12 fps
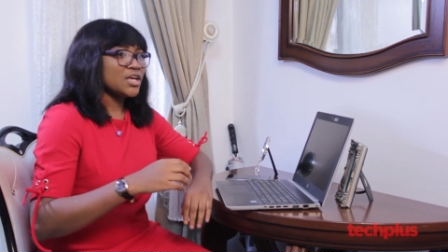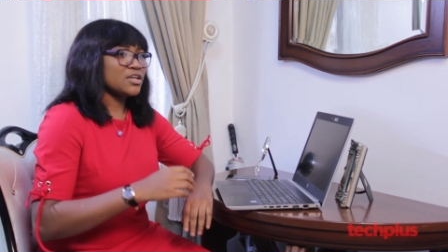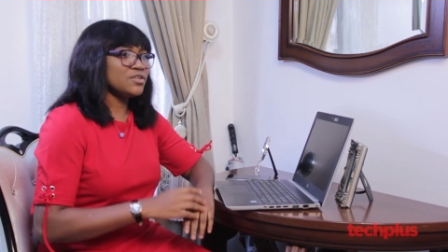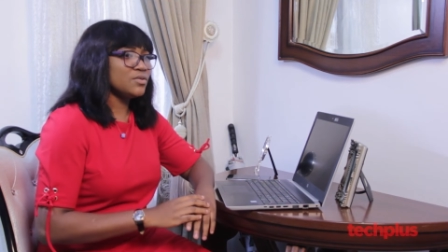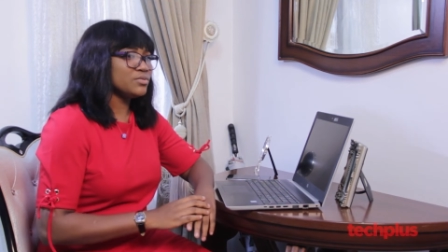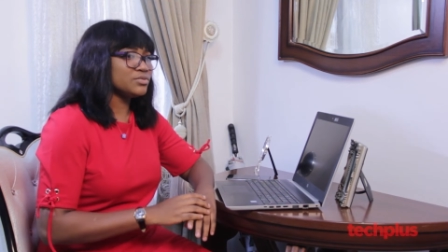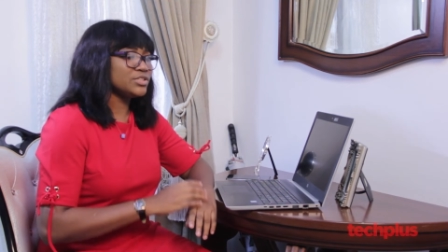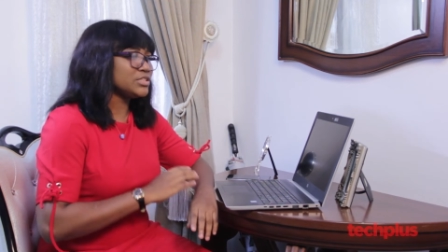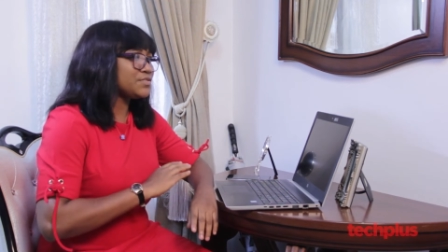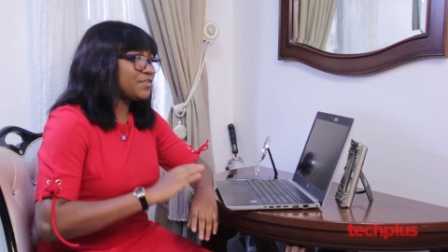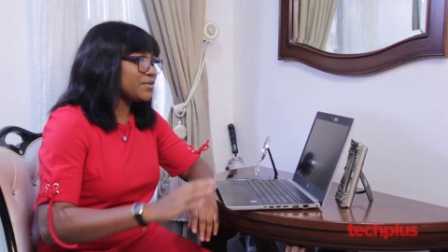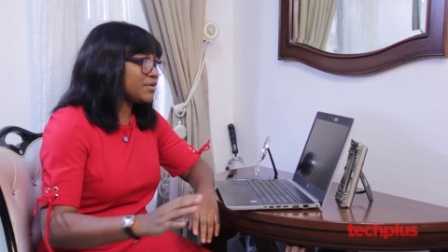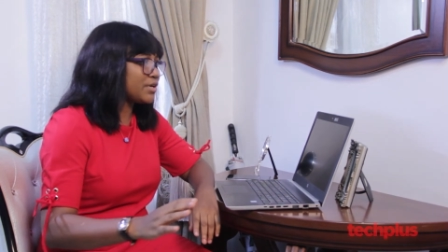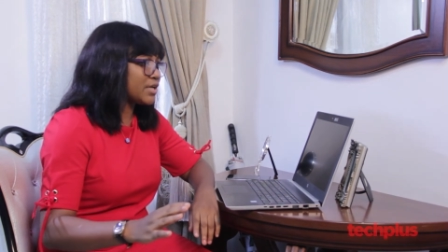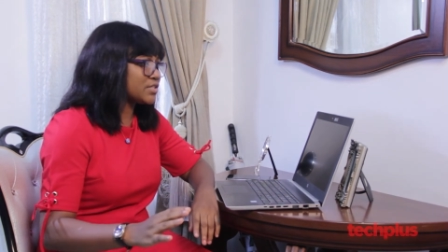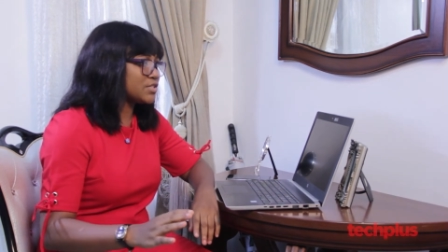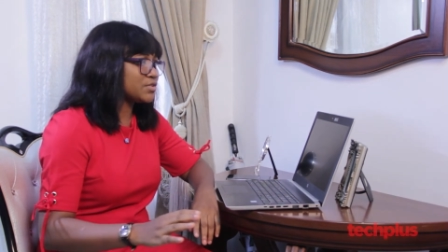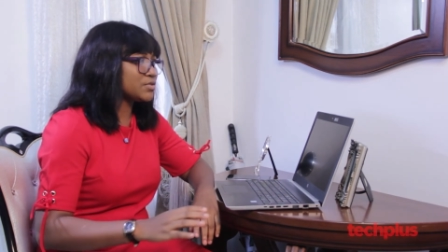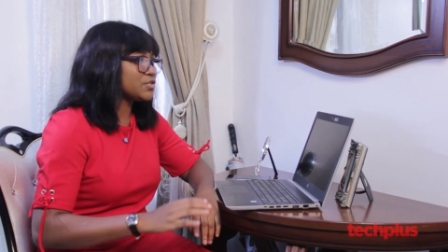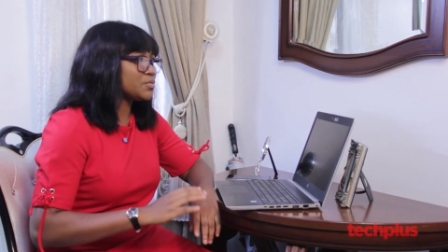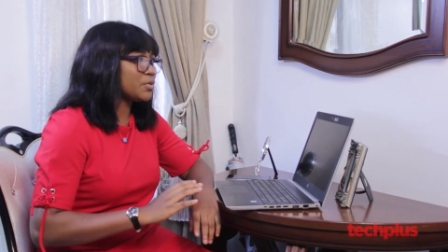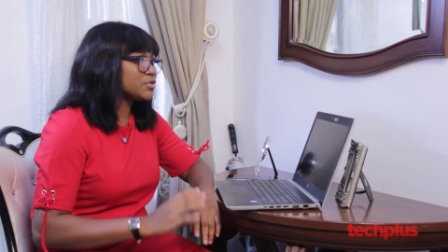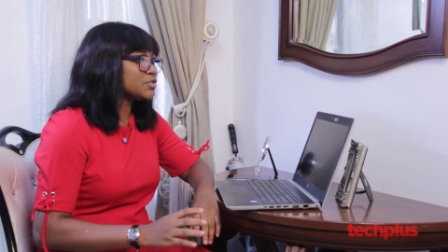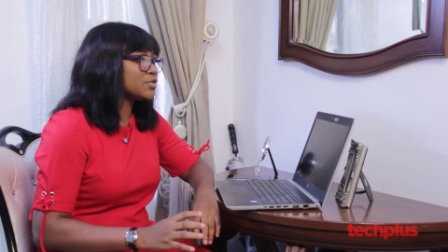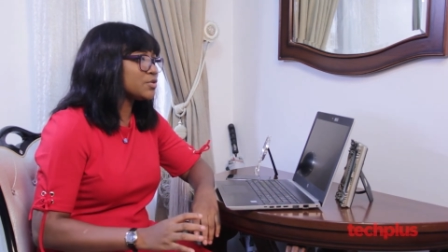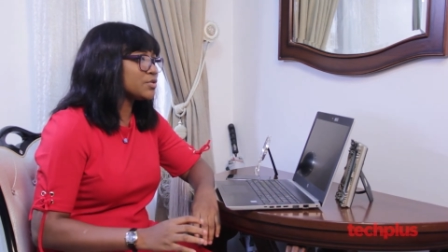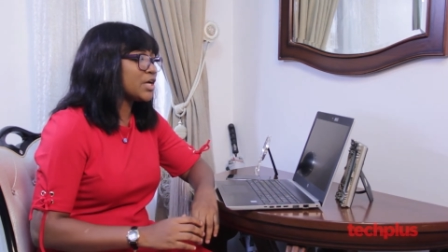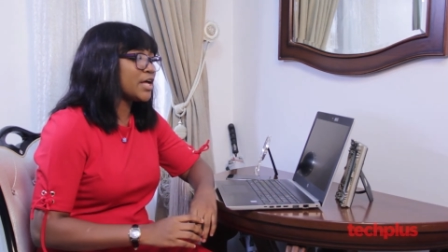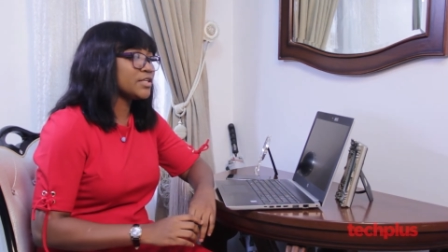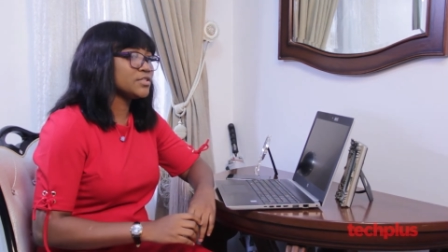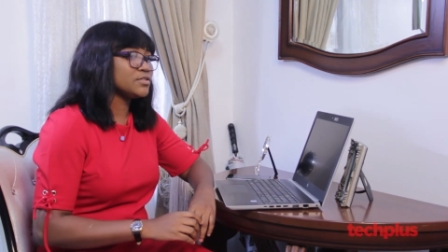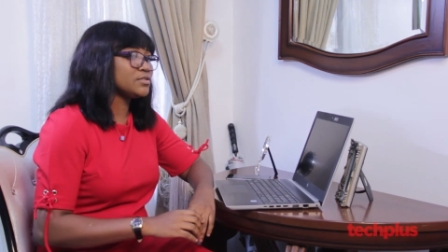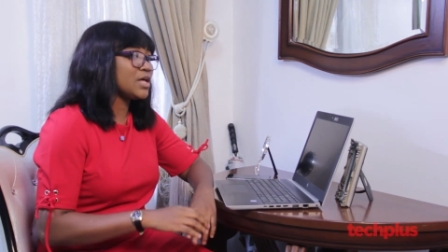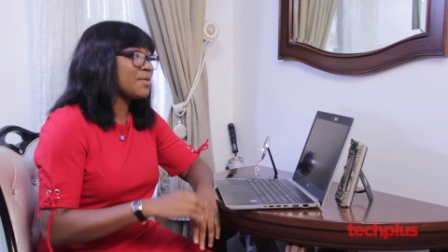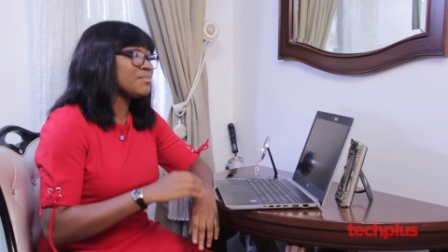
you know different organizations sponsored and that